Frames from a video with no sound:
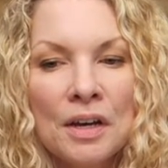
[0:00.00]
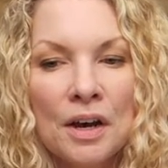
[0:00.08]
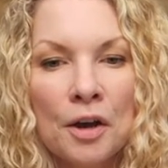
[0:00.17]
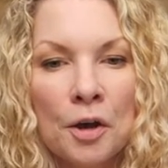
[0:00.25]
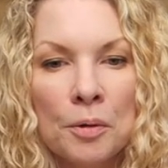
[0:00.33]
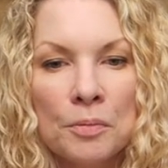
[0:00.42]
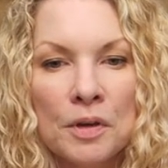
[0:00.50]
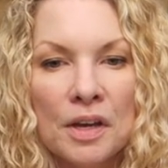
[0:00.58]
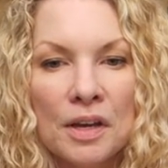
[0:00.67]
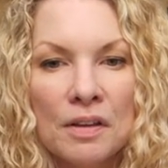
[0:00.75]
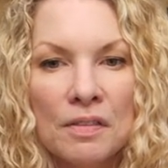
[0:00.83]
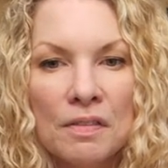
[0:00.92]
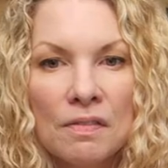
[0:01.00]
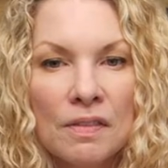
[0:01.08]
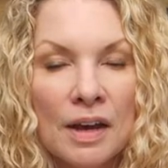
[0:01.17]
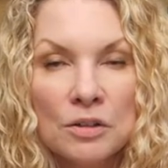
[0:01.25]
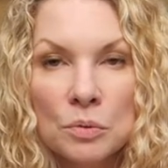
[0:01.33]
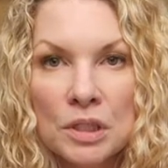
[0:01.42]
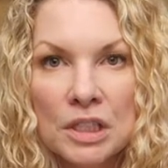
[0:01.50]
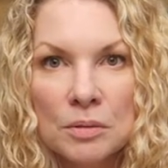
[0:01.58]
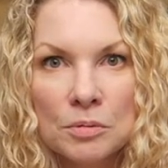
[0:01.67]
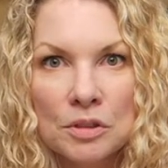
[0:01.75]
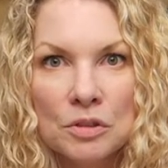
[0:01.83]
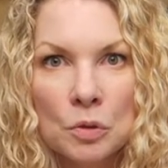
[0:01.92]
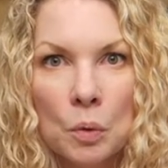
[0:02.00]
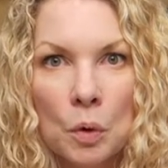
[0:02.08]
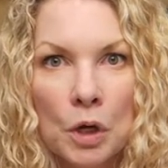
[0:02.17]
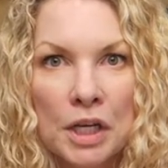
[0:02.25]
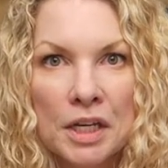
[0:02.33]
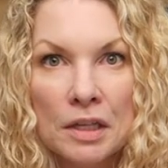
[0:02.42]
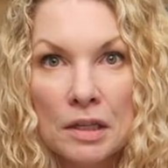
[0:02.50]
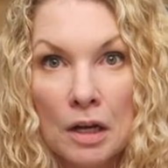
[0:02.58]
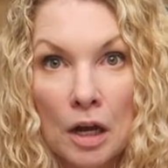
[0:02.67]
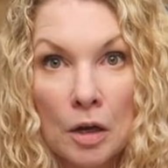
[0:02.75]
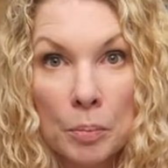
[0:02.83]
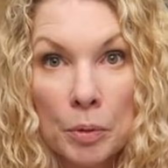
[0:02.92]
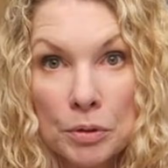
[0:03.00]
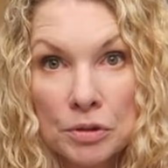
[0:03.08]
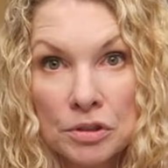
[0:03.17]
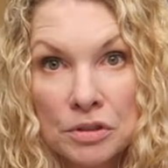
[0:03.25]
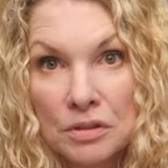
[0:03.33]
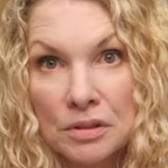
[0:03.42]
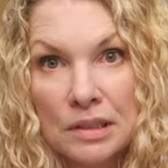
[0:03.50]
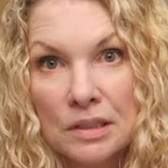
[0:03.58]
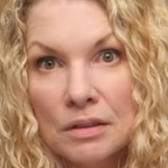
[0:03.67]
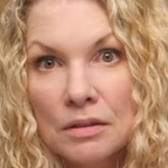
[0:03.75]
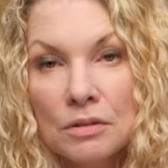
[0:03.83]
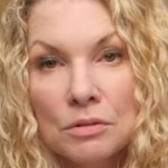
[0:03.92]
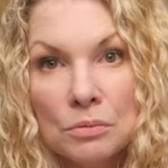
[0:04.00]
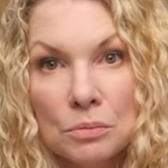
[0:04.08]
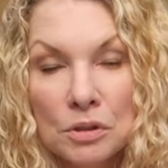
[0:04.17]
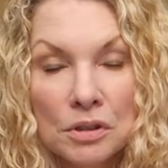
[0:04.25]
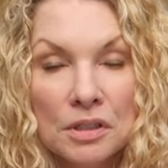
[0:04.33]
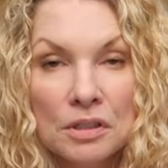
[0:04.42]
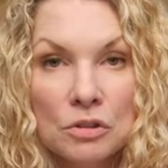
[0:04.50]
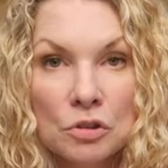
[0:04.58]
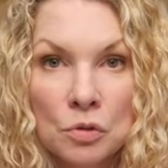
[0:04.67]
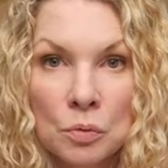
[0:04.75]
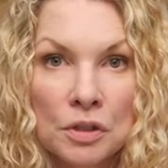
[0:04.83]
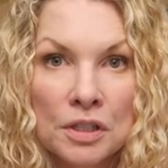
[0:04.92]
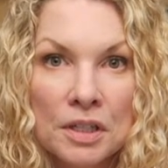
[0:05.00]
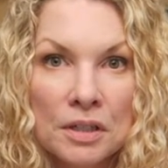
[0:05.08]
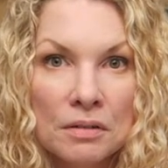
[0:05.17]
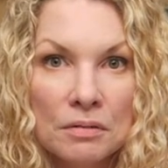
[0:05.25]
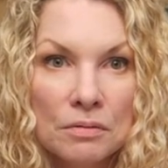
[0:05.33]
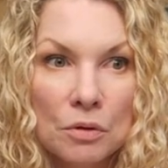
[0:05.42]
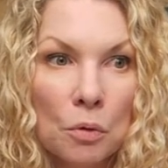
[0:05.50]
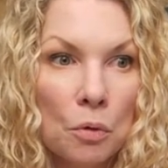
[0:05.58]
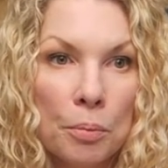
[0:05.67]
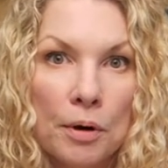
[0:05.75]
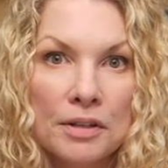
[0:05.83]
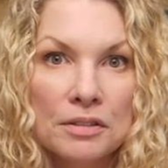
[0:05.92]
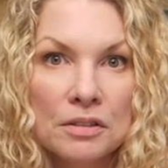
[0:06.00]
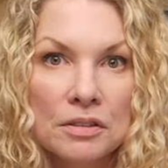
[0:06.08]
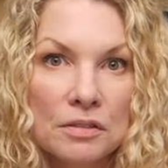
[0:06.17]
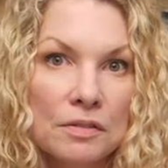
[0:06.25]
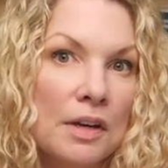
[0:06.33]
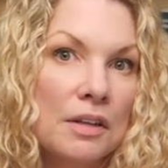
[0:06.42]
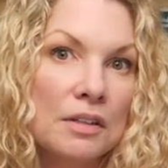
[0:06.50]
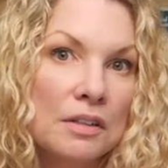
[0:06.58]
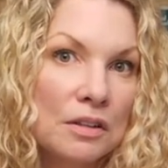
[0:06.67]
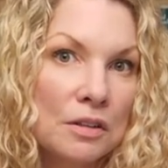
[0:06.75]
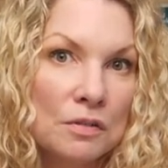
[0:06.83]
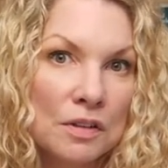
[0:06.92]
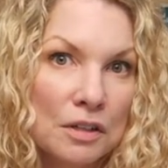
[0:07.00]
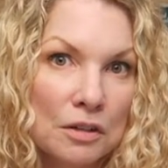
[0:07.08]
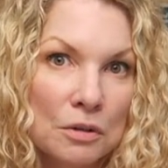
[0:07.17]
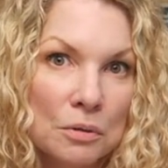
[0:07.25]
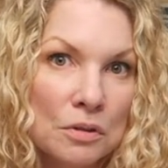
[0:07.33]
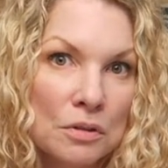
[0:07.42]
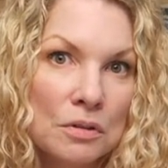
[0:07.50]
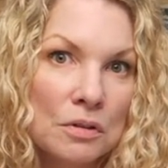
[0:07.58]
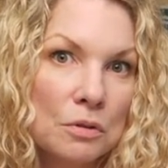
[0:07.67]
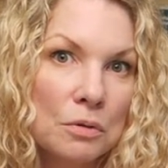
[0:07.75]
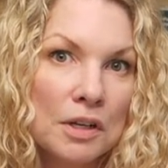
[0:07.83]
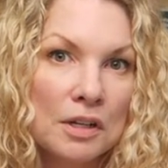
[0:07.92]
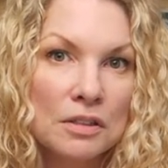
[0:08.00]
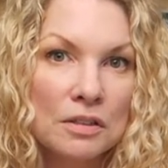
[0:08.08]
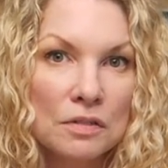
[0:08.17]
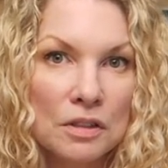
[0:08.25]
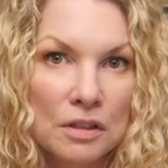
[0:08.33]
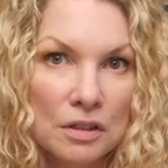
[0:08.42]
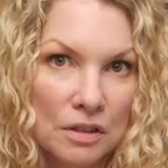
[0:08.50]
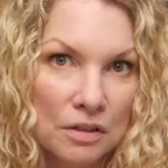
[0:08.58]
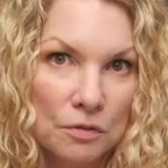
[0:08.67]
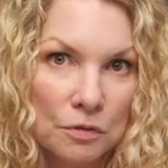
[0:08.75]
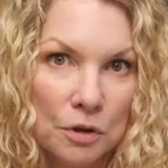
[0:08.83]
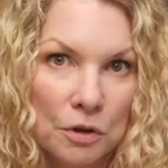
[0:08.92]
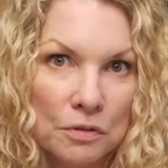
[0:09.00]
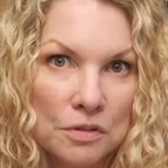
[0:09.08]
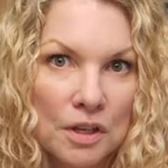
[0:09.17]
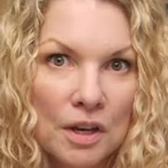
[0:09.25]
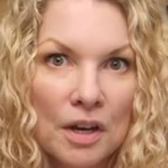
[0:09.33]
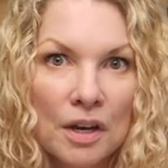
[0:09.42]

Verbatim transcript: Um, and that's what keeps us going. And then I personally really enjoy the whole process of editing the video and the creativity involved.